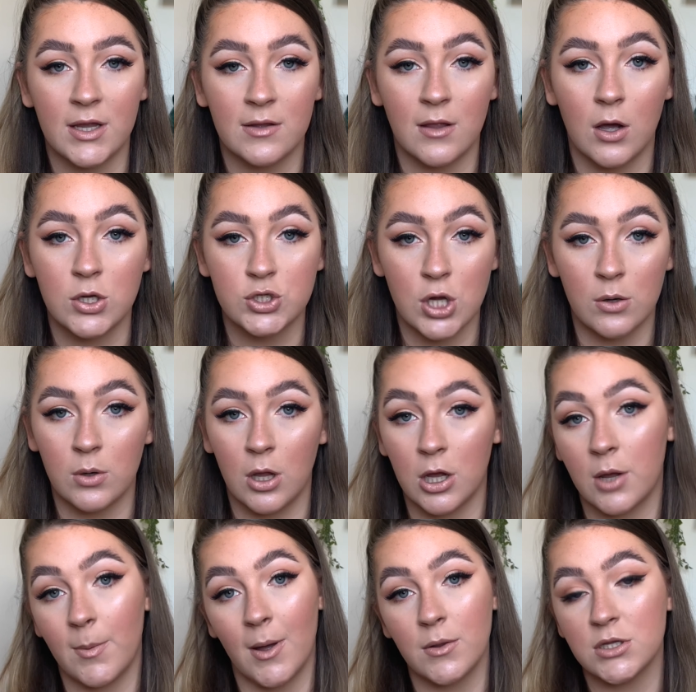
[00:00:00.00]
that I don't like
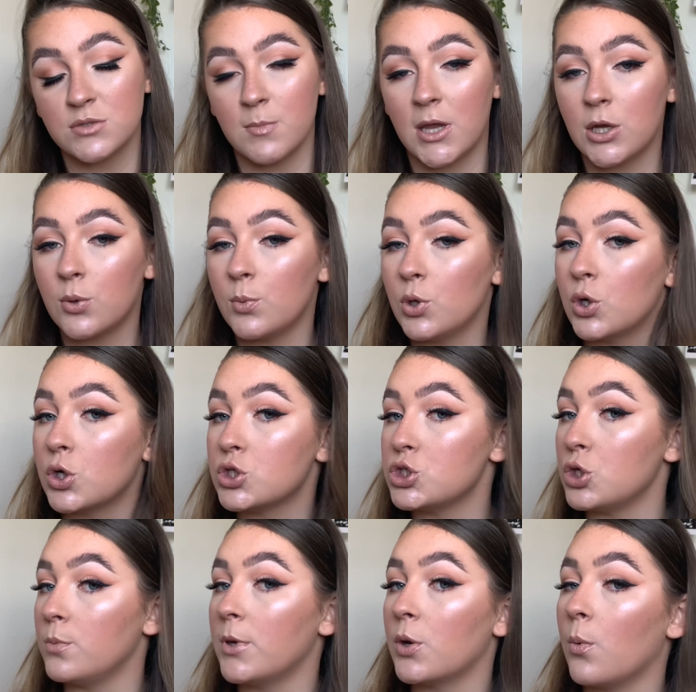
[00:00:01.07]
about this makeup look,
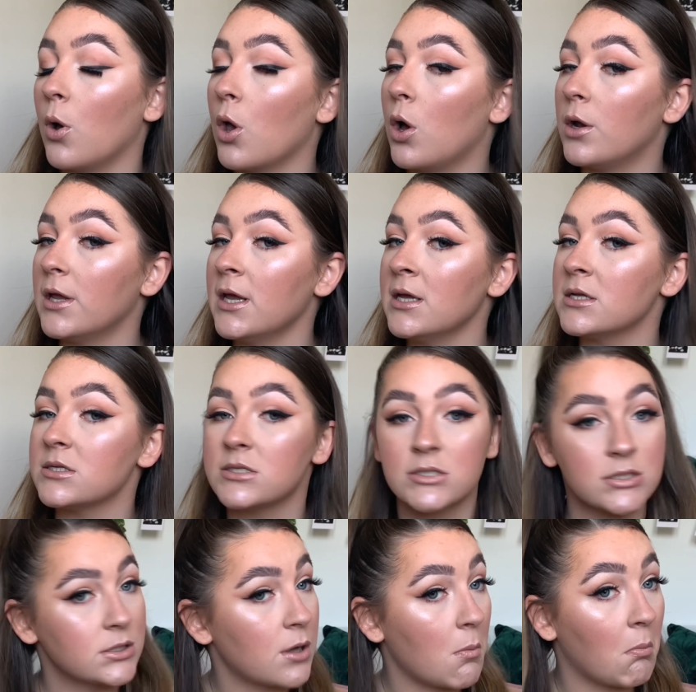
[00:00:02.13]
to be quite
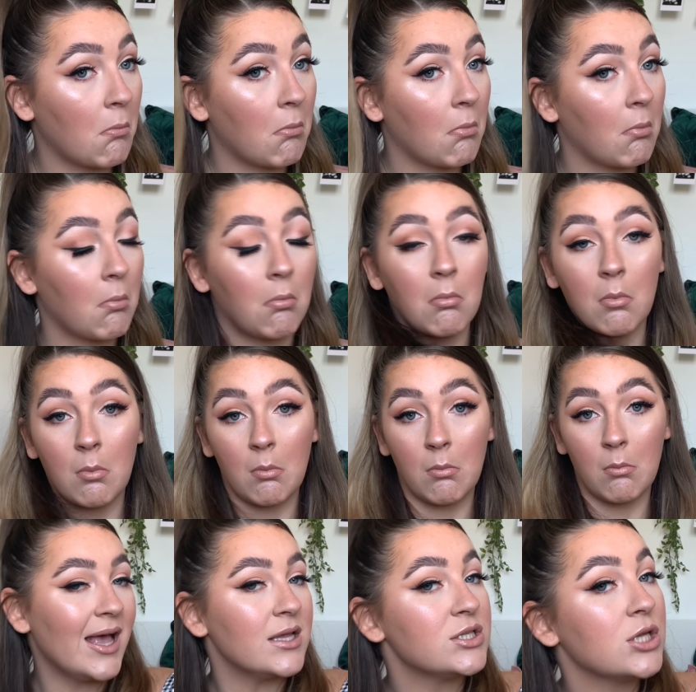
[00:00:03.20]
honest.
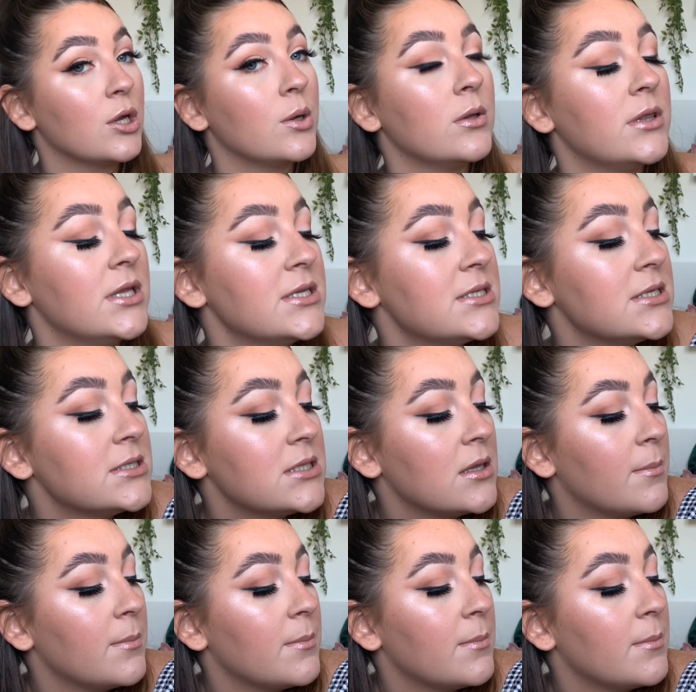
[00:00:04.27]
So this is the